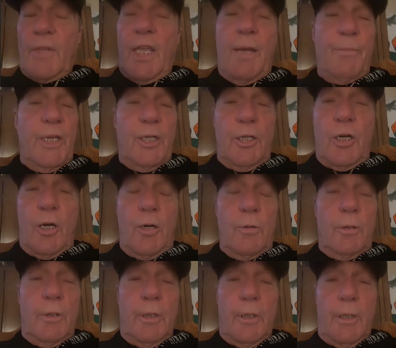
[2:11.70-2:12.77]
I mean, you
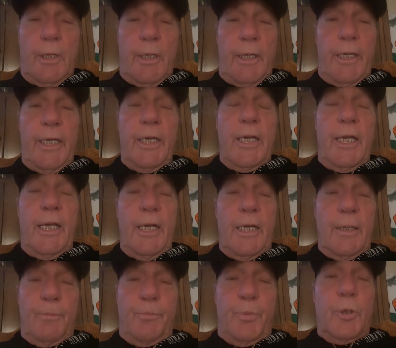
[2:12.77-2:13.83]
know, he he
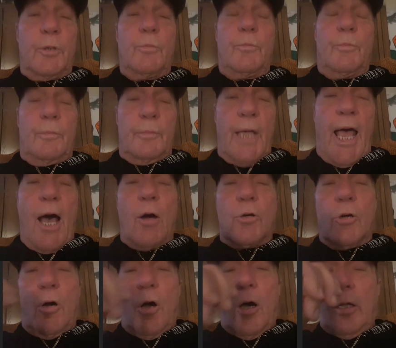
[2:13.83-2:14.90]
could put
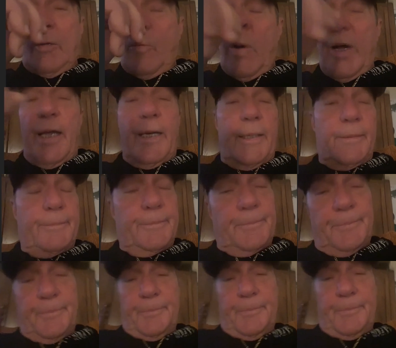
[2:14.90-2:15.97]
alcohol away.
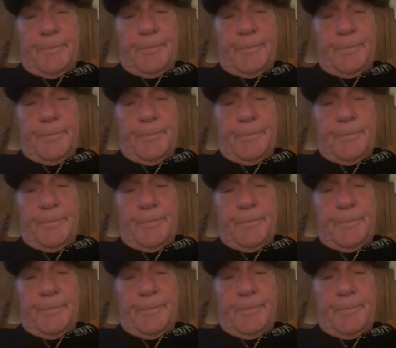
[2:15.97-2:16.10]
Did